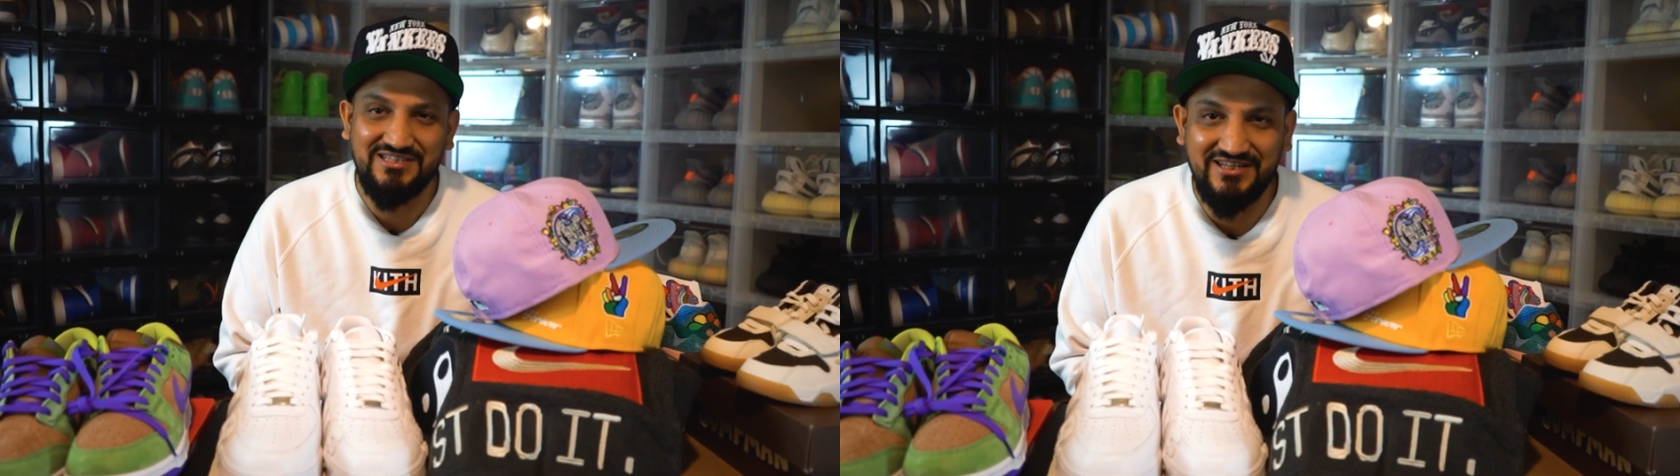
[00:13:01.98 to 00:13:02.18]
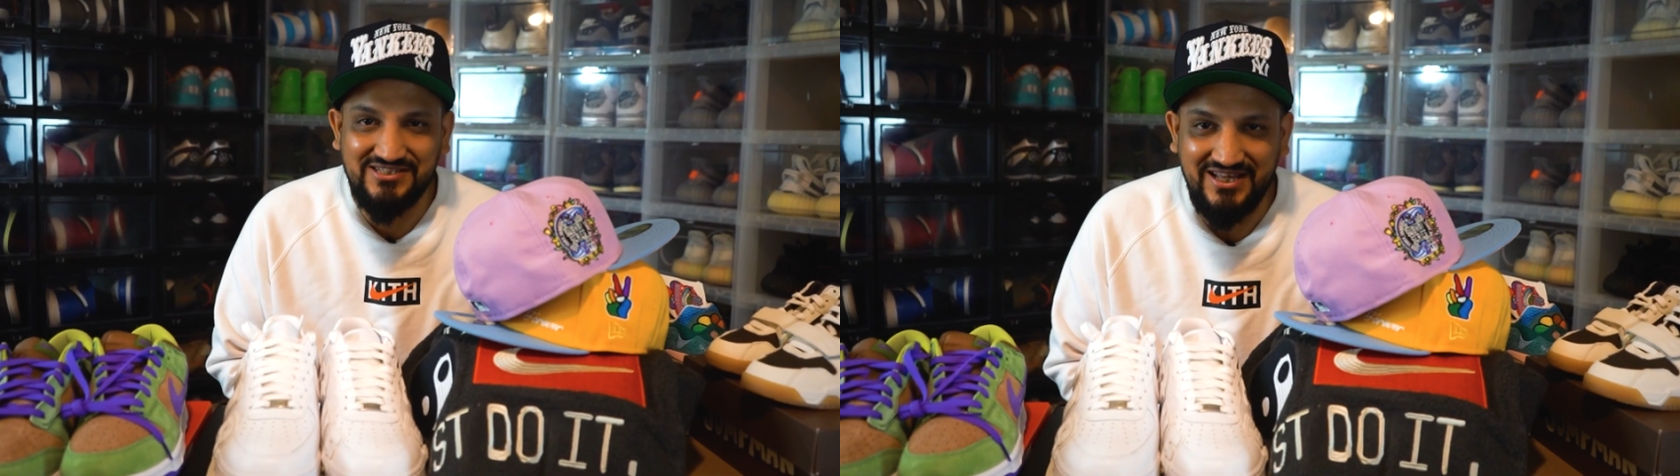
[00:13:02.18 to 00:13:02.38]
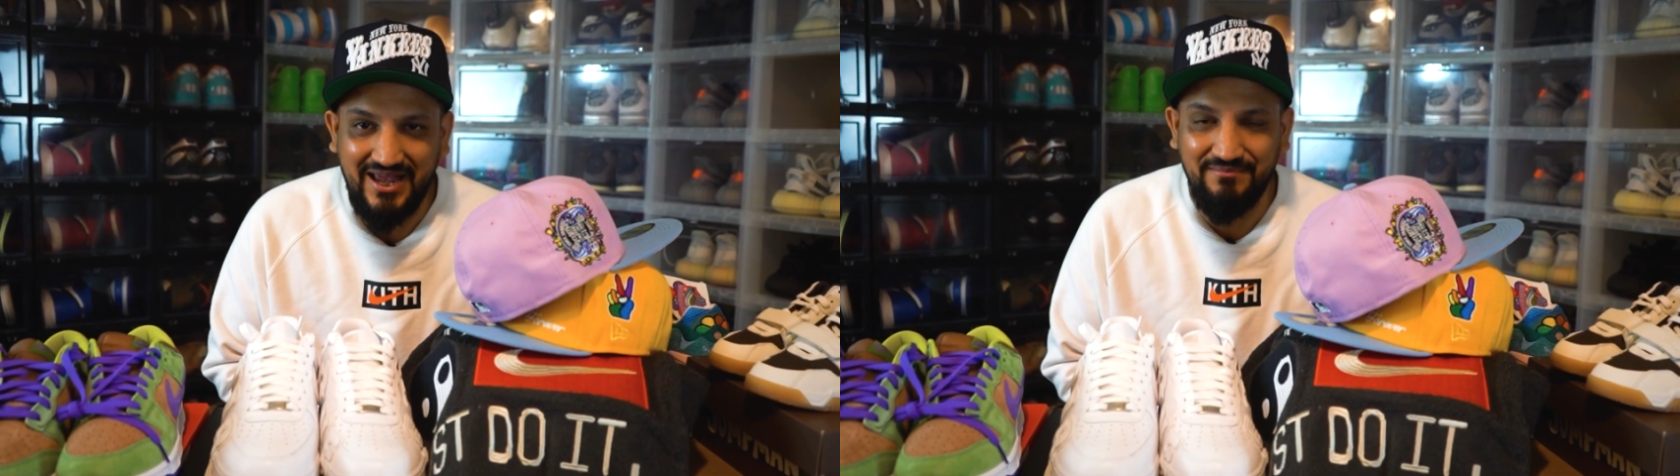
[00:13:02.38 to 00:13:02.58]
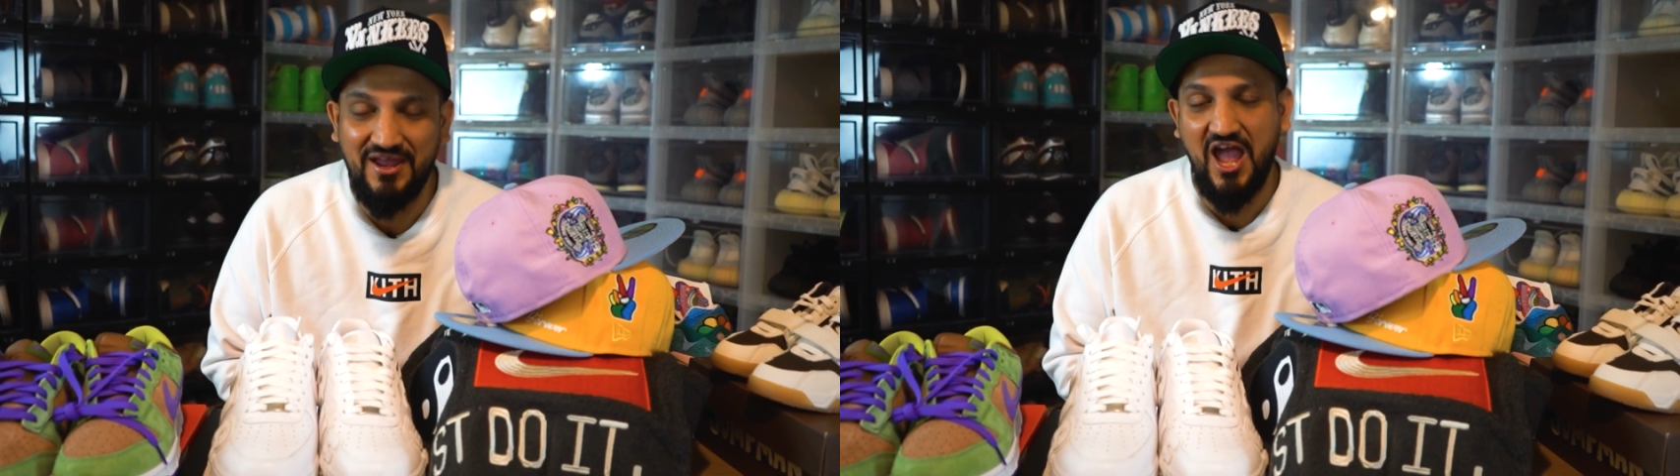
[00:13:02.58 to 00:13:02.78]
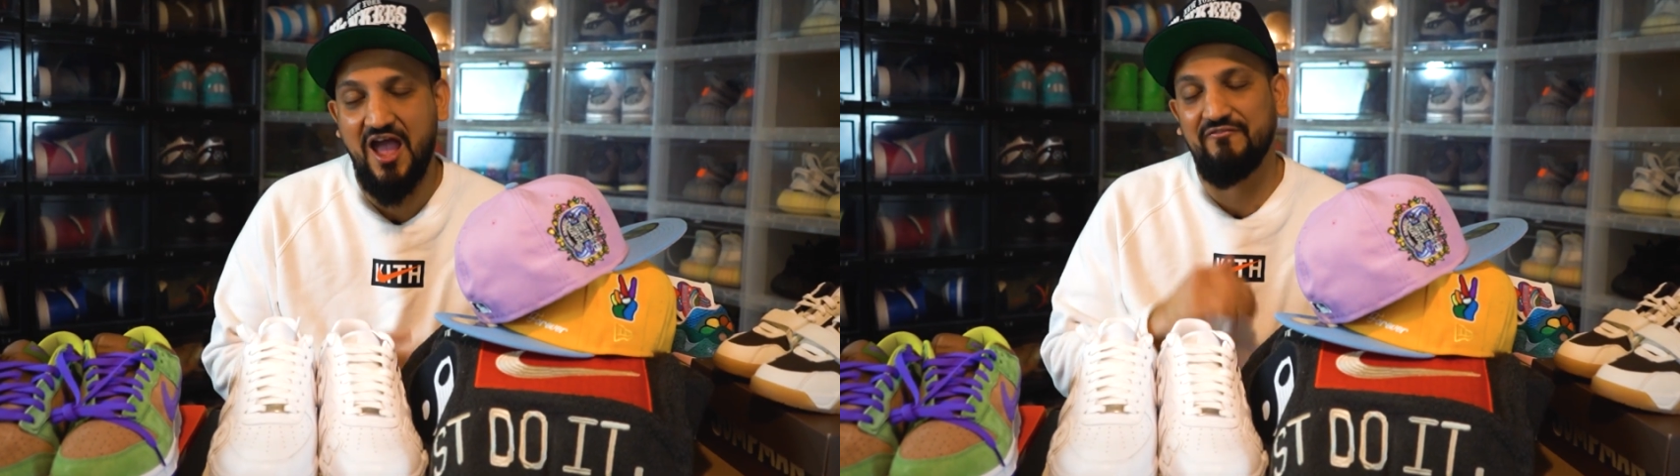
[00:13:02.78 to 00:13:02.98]
next time.
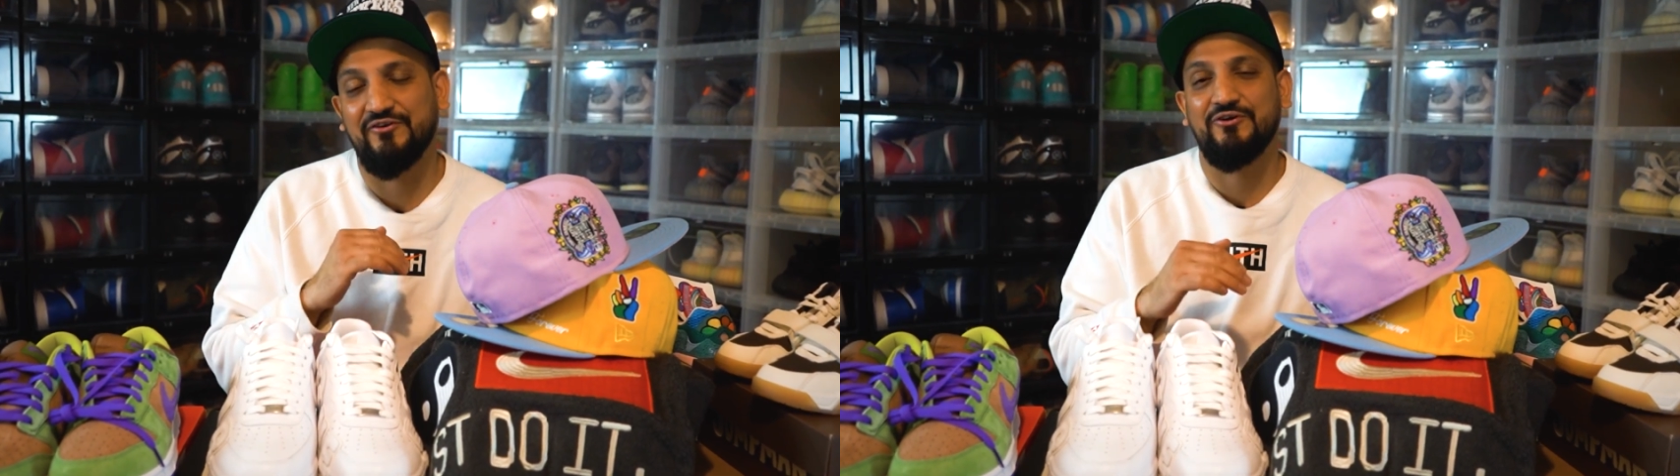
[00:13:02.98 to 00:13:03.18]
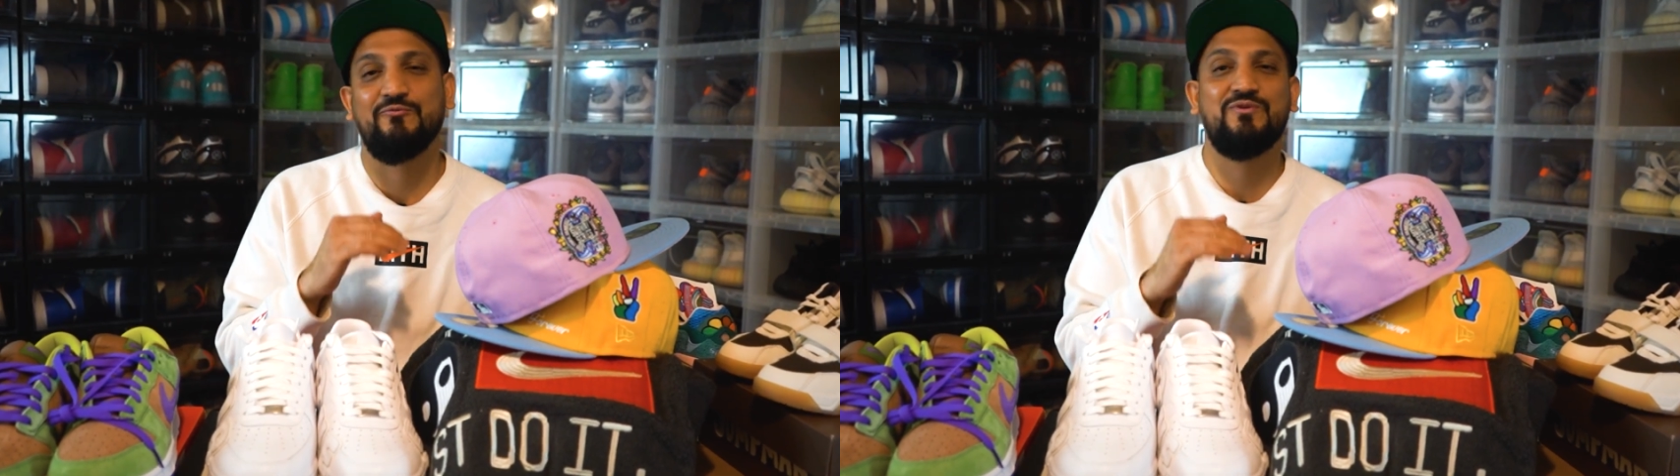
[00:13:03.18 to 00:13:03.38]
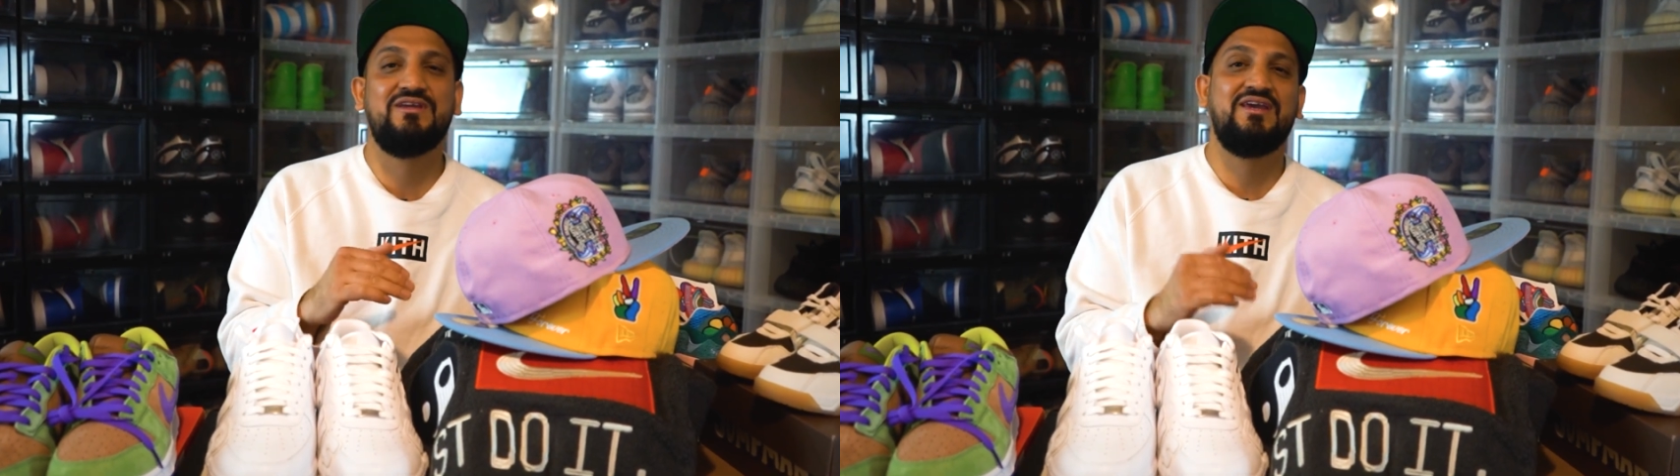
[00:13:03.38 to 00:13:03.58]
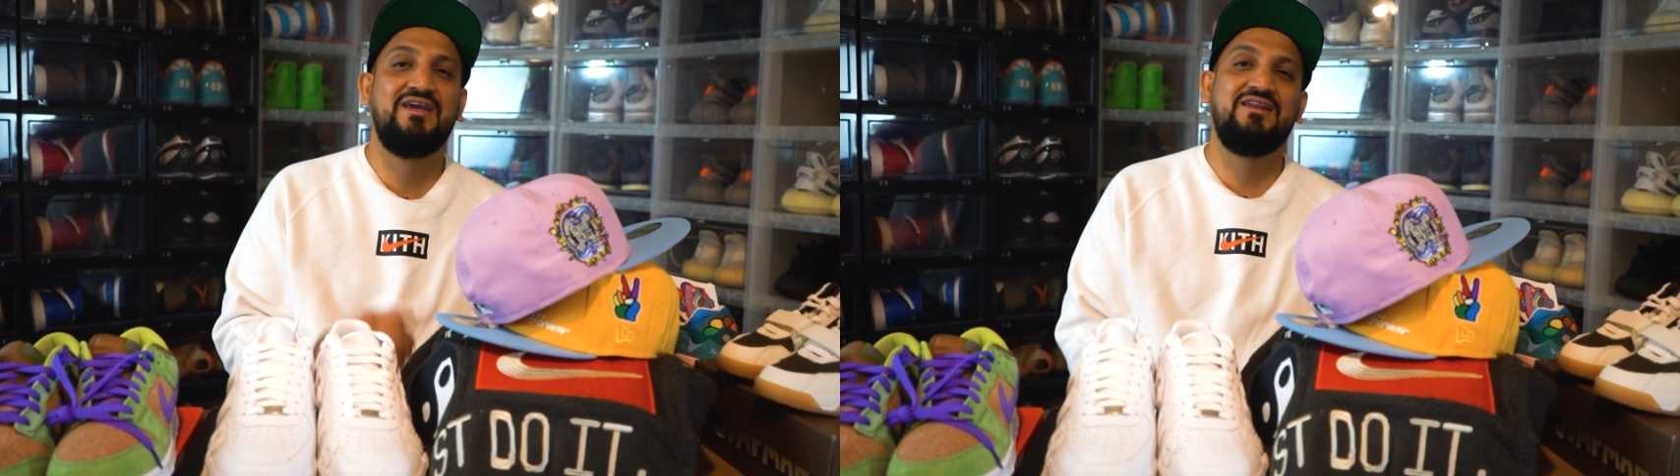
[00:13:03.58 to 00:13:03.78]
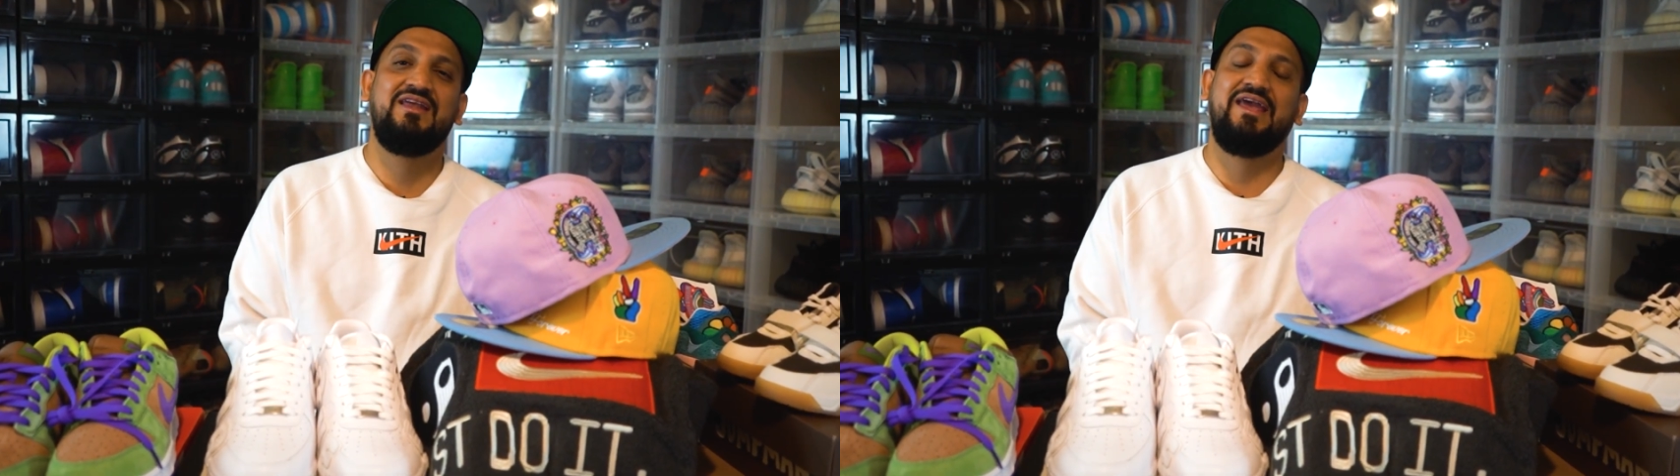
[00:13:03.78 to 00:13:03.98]
Have a good weekend,